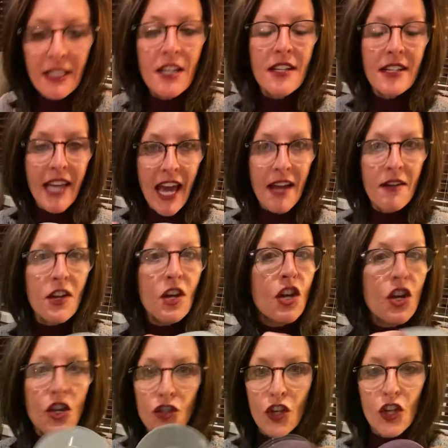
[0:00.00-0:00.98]
Okay.
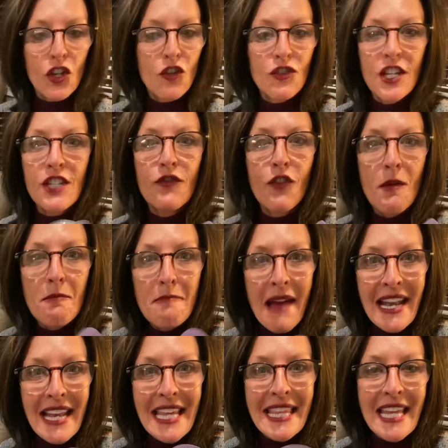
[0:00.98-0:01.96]
So you can use these for
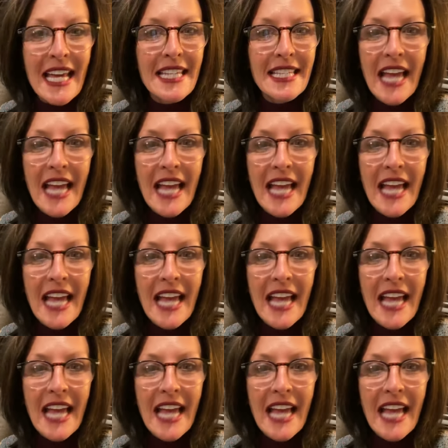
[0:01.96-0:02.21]
many things.